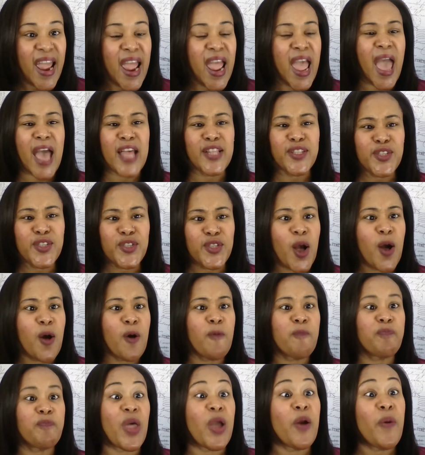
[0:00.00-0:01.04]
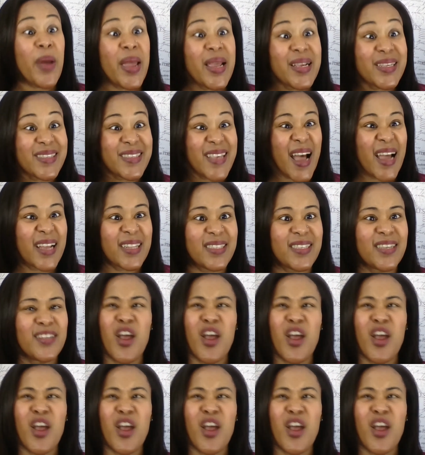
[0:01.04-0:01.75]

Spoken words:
And so they were excited.